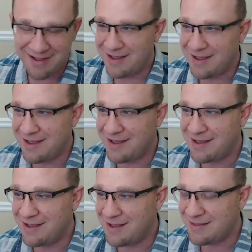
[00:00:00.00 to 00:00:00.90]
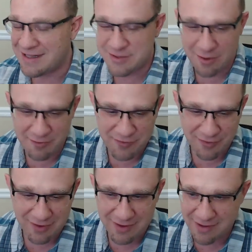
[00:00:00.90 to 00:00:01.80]
And that's all
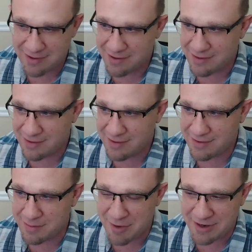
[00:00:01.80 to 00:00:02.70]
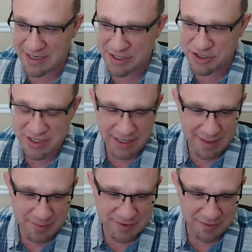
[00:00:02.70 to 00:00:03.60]
for the Marketing Shtick
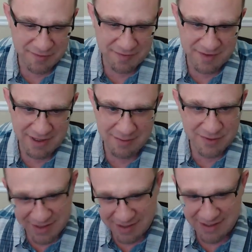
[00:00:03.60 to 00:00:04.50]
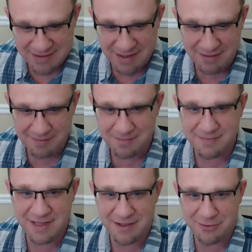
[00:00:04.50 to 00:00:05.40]
episode 15. We'll see you next time.
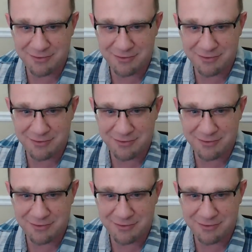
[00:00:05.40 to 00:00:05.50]
Thank you.